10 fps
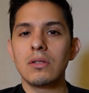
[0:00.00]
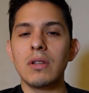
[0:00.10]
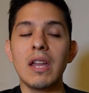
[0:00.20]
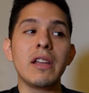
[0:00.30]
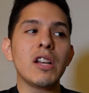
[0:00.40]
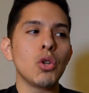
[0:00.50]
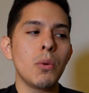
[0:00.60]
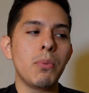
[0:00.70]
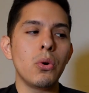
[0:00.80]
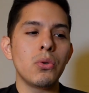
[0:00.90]
in a
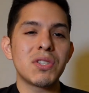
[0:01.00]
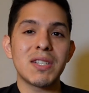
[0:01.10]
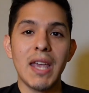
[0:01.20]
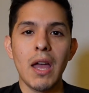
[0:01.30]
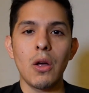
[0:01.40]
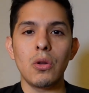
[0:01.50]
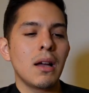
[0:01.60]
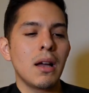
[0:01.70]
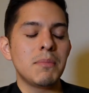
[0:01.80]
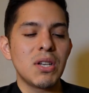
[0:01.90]
global scale.
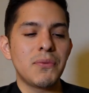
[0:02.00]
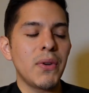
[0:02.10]
I'm just